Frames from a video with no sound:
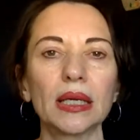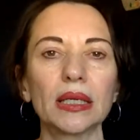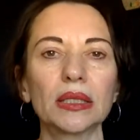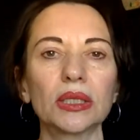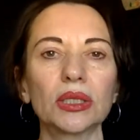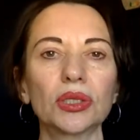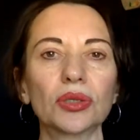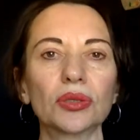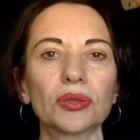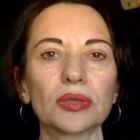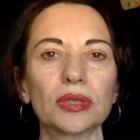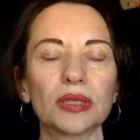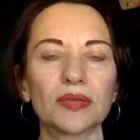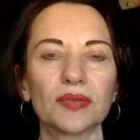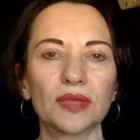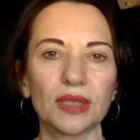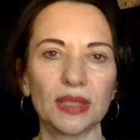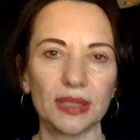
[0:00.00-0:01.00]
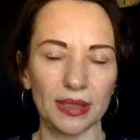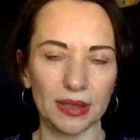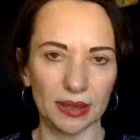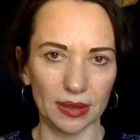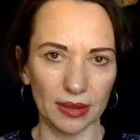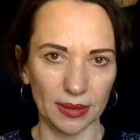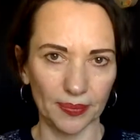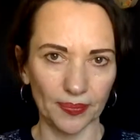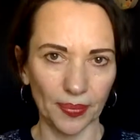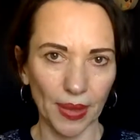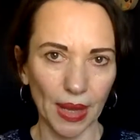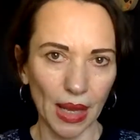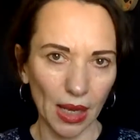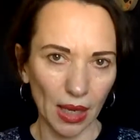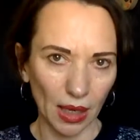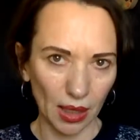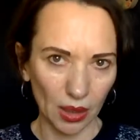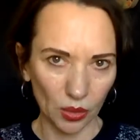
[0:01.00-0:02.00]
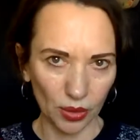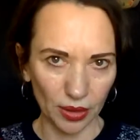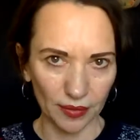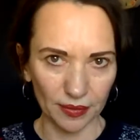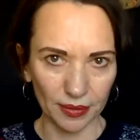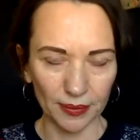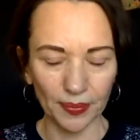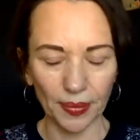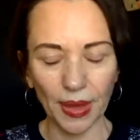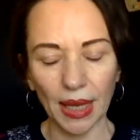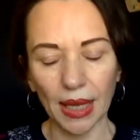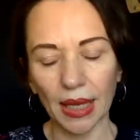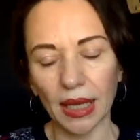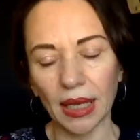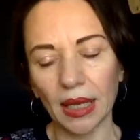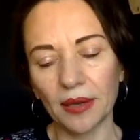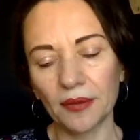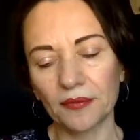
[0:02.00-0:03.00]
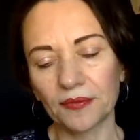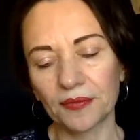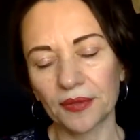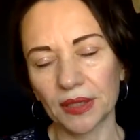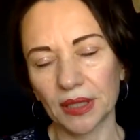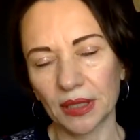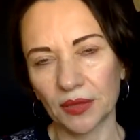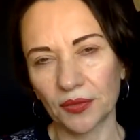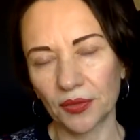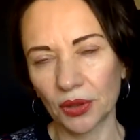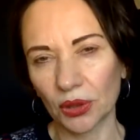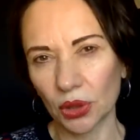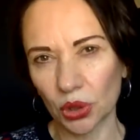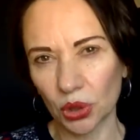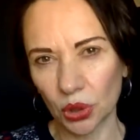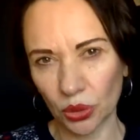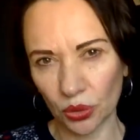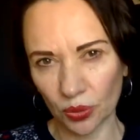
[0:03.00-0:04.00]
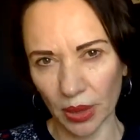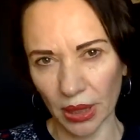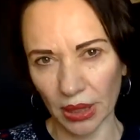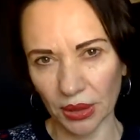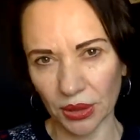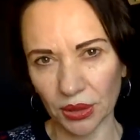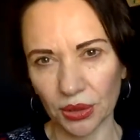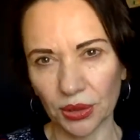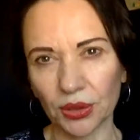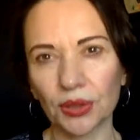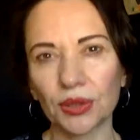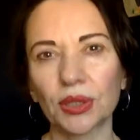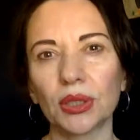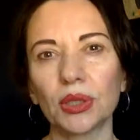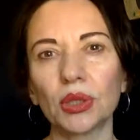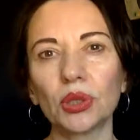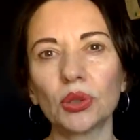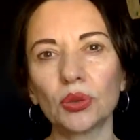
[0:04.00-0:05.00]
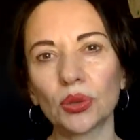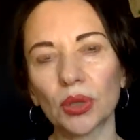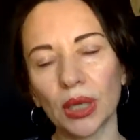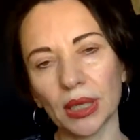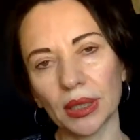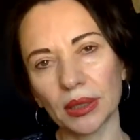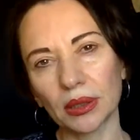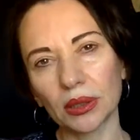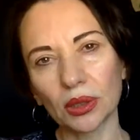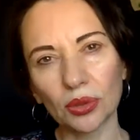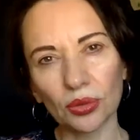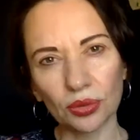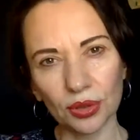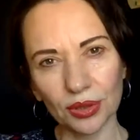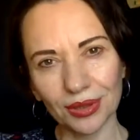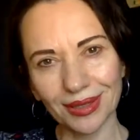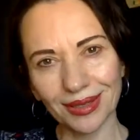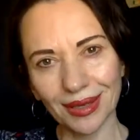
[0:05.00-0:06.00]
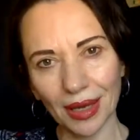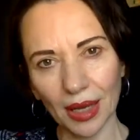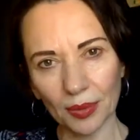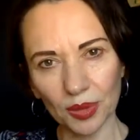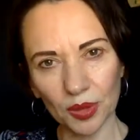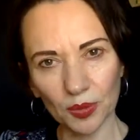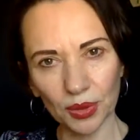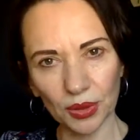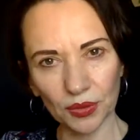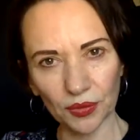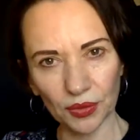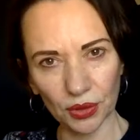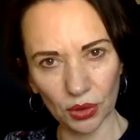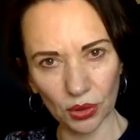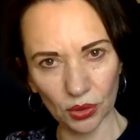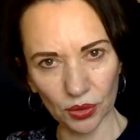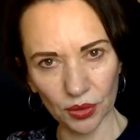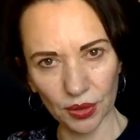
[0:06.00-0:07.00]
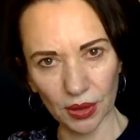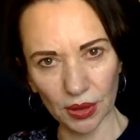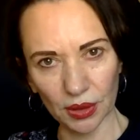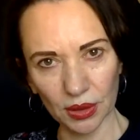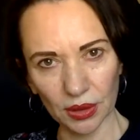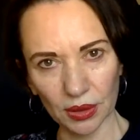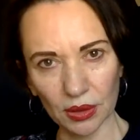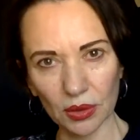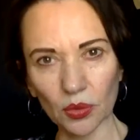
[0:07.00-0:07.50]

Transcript: degenerative diseases. However, if that feels too much, then you can increase gaps between your sessions.